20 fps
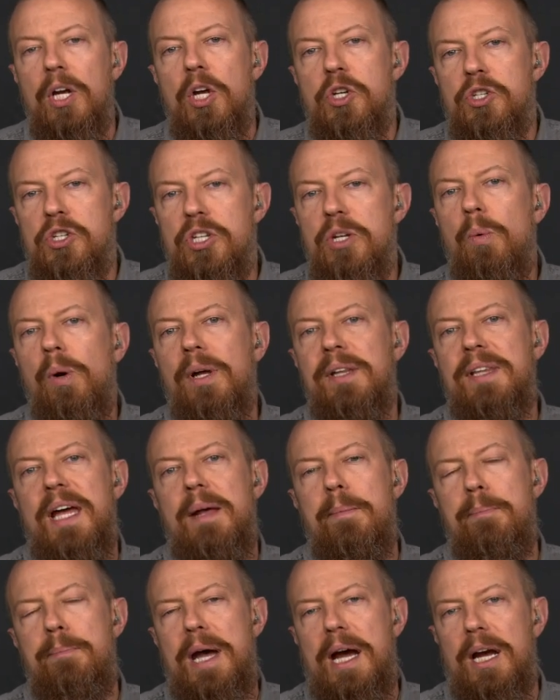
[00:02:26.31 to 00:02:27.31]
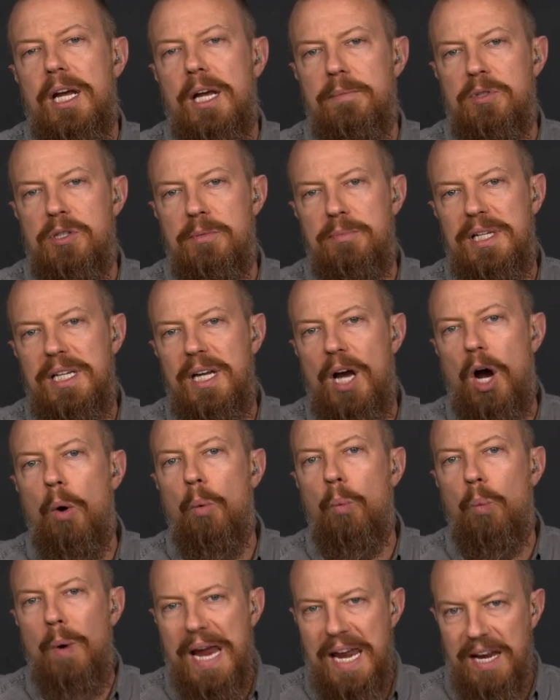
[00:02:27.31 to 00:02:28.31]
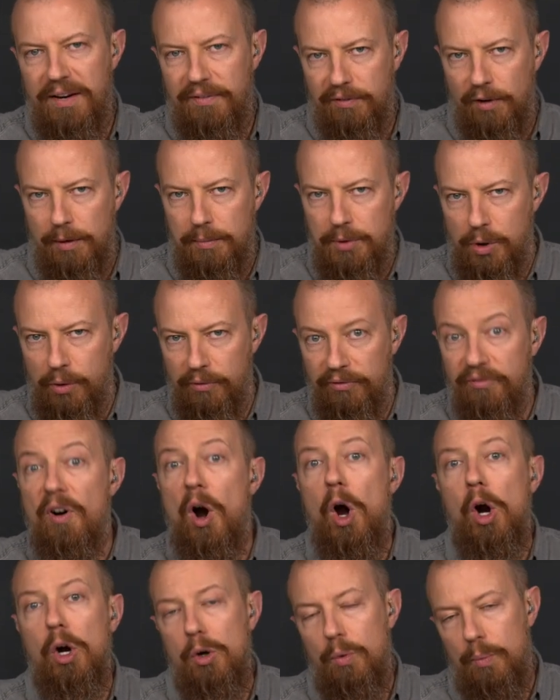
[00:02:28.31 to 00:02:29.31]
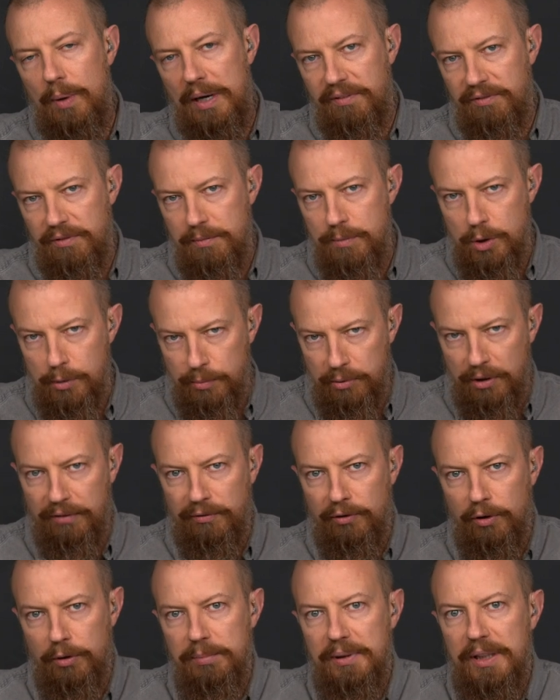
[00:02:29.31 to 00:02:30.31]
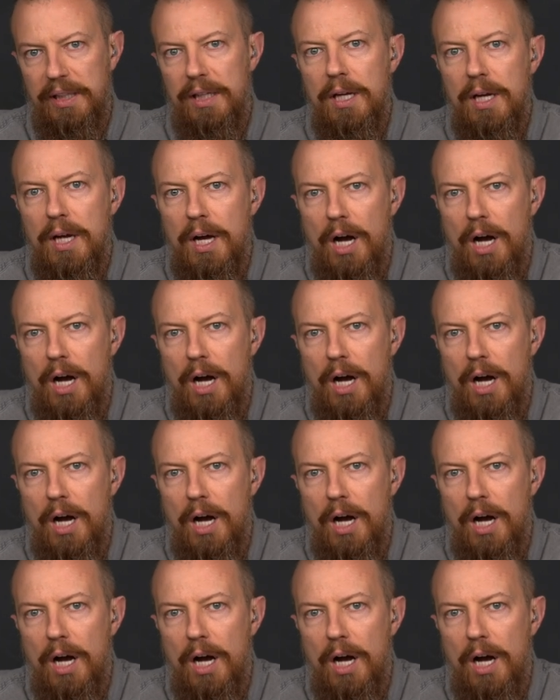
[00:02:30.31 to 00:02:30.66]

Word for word: So you want that backup to be away from you, far away from you, preferably,